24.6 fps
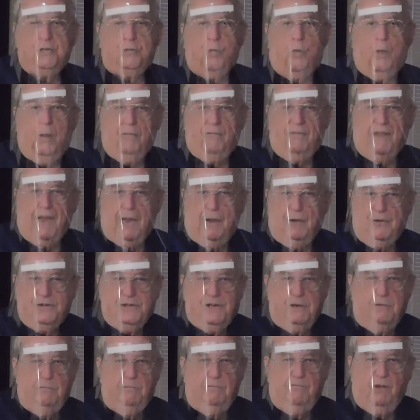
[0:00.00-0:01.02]

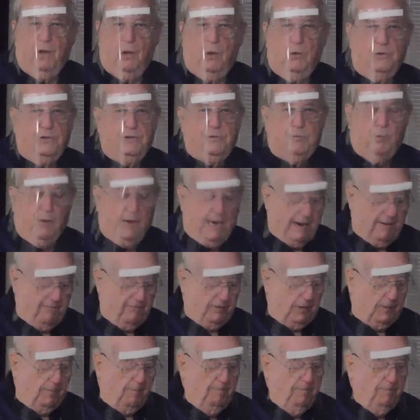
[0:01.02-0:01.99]
12,000 volts, whatever.